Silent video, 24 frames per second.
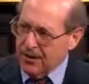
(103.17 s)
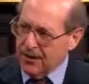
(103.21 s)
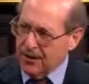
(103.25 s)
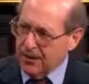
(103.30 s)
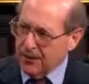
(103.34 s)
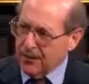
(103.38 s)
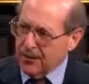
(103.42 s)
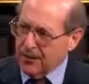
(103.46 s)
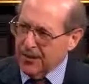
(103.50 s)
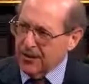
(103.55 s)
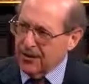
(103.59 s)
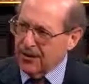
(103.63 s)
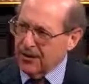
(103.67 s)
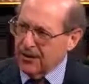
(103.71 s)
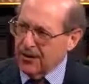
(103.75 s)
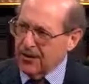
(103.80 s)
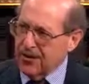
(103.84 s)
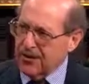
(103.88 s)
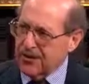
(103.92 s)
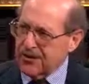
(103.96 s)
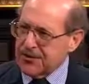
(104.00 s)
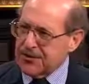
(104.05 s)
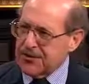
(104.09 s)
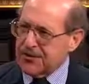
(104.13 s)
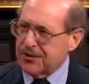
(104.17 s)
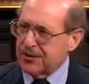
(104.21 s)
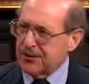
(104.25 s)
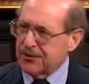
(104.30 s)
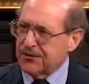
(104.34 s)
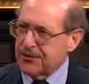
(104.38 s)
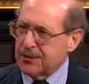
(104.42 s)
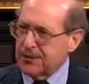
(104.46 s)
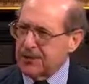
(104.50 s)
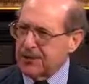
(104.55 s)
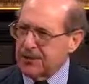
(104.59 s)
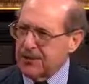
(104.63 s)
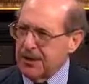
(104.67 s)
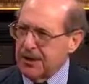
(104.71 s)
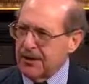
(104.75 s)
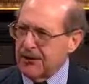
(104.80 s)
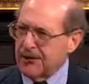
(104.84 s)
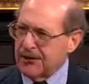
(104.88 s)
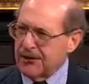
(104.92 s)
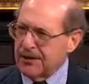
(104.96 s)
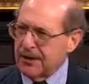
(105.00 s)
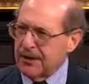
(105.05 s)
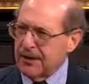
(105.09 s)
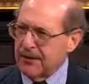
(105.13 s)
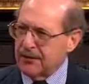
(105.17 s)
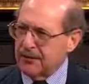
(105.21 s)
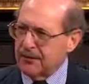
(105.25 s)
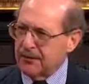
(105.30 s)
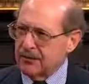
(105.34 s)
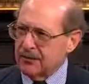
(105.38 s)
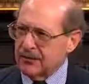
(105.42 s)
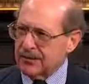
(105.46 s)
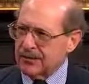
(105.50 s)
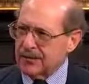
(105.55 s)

are bringing all this silt from the mountains down,